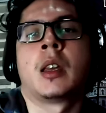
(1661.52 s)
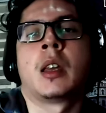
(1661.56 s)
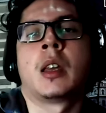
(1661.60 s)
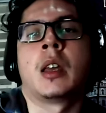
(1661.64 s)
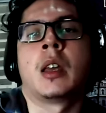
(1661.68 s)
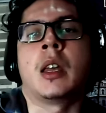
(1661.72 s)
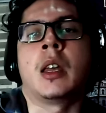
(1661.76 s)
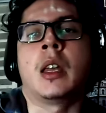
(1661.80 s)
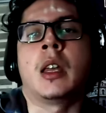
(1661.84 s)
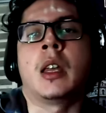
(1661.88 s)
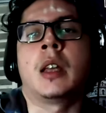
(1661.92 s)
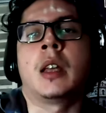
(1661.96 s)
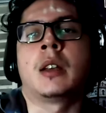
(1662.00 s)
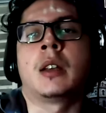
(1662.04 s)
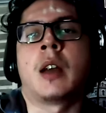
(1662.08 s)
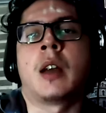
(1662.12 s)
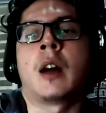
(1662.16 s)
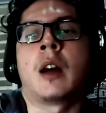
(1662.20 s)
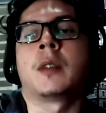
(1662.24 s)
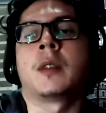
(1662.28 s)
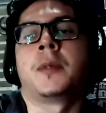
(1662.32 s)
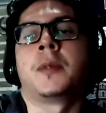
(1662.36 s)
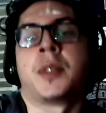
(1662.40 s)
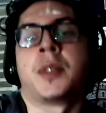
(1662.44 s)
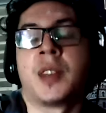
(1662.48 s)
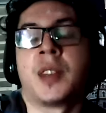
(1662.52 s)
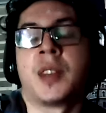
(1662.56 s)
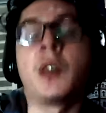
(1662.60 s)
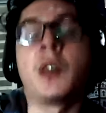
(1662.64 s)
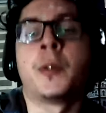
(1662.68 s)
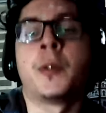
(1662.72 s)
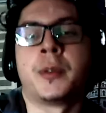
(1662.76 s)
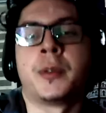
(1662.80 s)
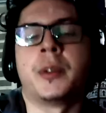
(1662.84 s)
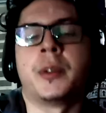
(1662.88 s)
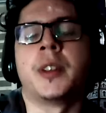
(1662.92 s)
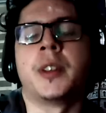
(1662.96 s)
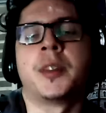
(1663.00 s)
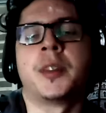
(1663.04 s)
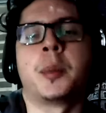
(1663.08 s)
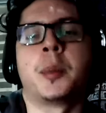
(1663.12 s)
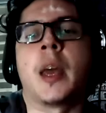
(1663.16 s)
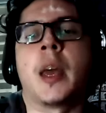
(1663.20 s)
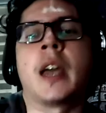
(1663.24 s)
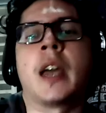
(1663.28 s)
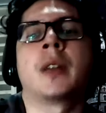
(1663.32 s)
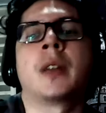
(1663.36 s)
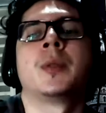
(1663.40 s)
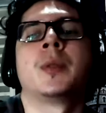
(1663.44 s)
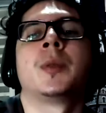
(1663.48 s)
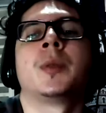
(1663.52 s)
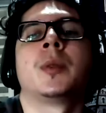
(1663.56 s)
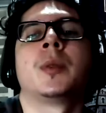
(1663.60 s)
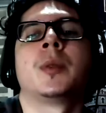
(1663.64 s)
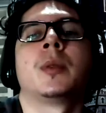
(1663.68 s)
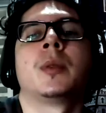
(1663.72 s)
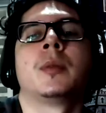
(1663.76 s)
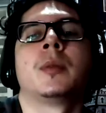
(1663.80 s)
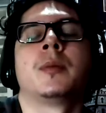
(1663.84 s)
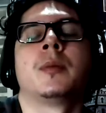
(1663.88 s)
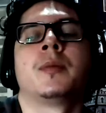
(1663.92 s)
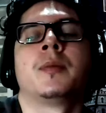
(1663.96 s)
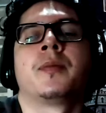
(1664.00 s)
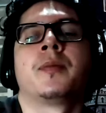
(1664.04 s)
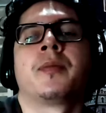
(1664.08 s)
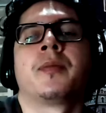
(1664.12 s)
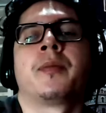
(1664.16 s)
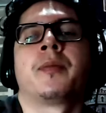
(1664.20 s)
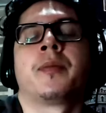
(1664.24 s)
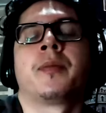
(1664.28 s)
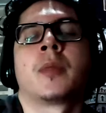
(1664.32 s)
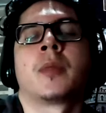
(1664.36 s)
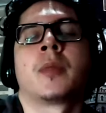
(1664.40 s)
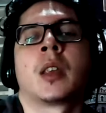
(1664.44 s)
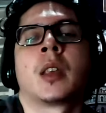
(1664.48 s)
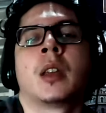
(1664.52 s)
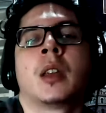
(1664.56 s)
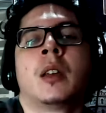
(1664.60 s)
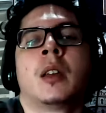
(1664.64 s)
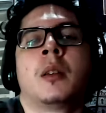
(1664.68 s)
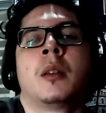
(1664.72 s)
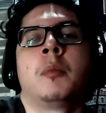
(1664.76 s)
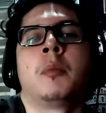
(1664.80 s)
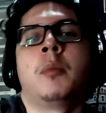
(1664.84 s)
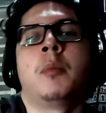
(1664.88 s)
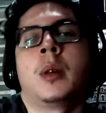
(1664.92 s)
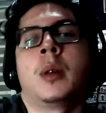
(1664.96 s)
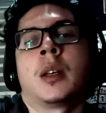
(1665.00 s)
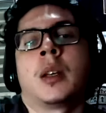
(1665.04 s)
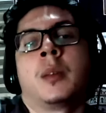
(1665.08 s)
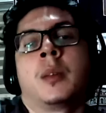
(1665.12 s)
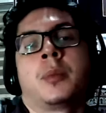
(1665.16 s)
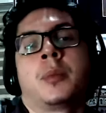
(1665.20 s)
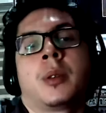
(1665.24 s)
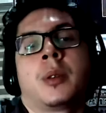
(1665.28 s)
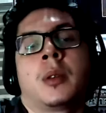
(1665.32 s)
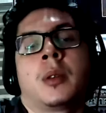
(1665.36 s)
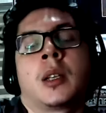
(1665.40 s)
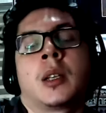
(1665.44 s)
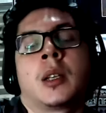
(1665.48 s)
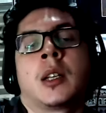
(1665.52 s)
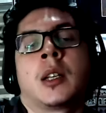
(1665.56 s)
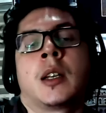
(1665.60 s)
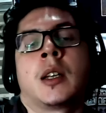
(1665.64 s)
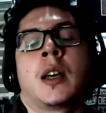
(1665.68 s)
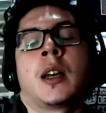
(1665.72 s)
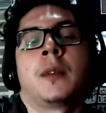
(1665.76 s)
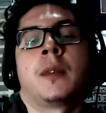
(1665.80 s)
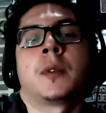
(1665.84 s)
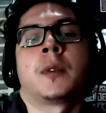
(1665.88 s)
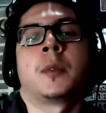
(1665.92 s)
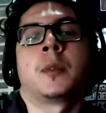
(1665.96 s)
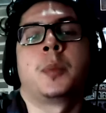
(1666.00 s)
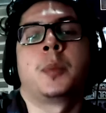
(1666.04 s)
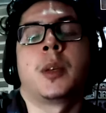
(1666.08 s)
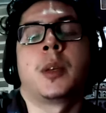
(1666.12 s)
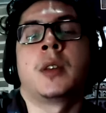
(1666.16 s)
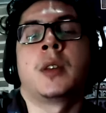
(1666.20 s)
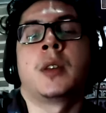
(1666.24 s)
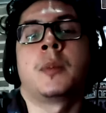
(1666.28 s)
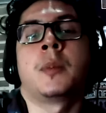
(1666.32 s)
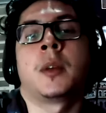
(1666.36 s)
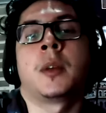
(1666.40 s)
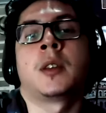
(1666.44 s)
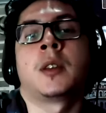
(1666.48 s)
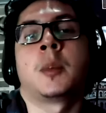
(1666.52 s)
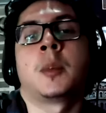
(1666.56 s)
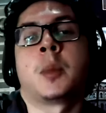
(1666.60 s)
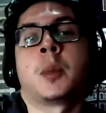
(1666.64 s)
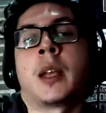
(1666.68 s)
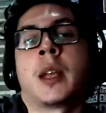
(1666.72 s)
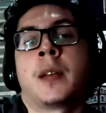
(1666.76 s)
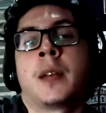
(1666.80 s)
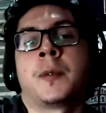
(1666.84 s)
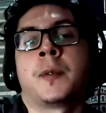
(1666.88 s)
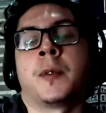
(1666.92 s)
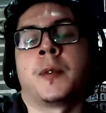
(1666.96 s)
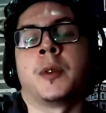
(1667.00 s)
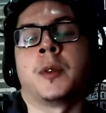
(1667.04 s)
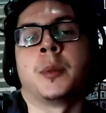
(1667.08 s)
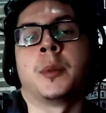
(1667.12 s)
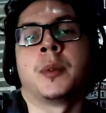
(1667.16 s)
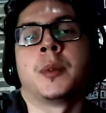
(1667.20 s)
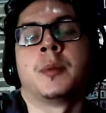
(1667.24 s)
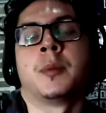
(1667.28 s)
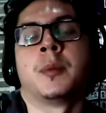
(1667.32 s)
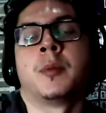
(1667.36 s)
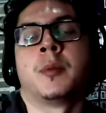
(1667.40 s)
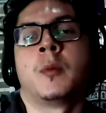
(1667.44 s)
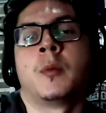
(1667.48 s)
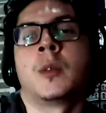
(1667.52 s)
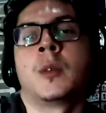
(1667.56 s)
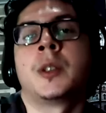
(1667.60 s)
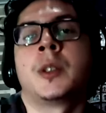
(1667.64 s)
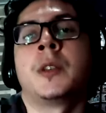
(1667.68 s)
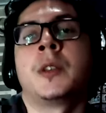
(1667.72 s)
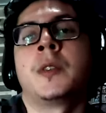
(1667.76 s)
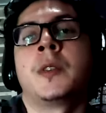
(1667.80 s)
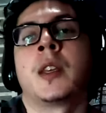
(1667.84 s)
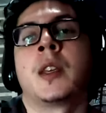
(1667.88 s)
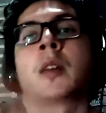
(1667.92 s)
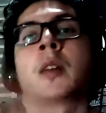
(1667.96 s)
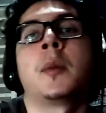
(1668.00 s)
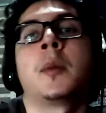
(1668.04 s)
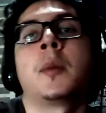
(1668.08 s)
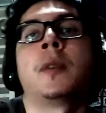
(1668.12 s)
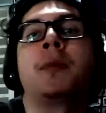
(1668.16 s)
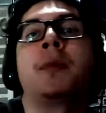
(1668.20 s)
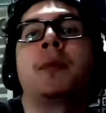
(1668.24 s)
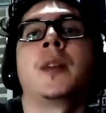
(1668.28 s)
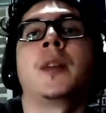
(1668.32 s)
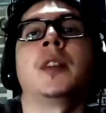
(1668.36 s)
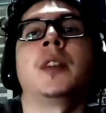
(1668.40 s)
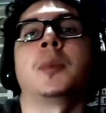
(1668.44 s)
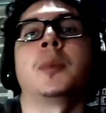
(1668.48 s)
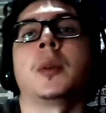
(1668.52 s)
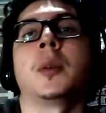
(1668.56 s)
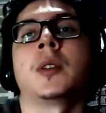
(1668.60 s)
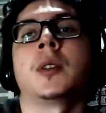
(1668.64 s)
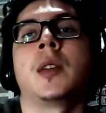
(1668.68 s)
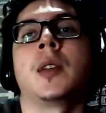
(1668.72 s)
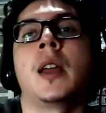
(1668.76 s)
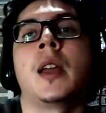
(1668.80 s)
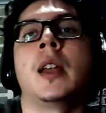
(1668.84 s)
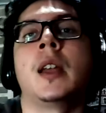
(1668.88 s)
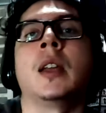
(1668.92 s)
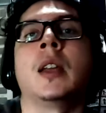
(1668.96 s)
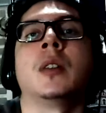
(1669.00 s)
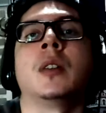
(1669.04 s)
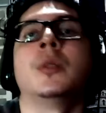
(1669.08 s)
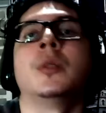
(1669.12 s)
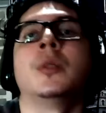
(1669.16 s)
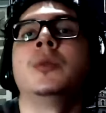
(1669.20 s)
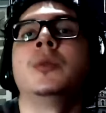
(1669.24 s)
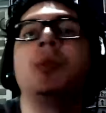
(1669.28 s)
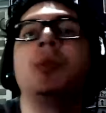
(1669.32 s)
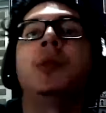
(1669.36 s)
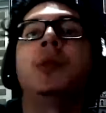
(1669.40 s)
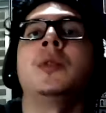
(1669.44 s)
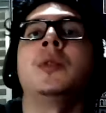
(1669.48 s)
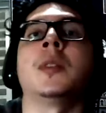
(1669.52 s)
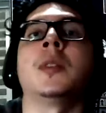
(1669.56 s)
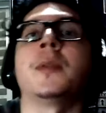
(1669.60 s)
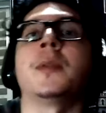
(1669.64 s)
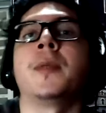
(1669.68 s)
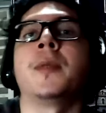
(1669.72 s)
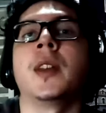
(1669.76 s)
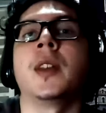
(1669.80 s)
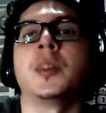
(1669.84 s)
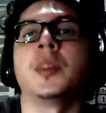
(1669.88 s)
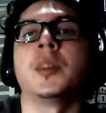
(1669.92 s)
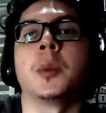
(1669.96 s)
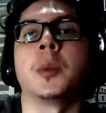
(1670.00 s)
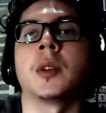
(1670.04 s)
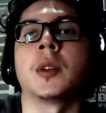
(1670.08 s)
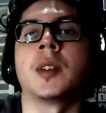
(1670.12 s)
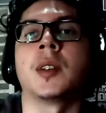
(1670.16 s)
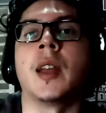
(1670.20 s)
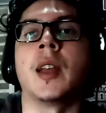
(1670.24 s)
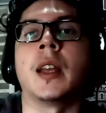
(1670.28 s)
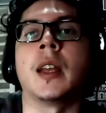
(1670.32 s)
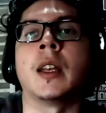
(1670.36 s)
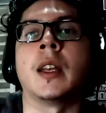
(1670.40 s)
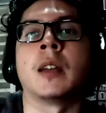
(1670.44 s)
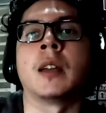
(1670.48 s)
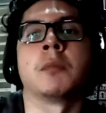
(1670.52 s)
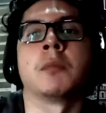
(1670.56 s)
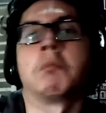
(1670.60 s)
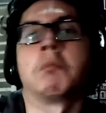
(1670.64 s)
and out of self-respect. But I'm probably gonna have an opinion about the platform. What do you think about Facebook dating? Who's using Facebook dating?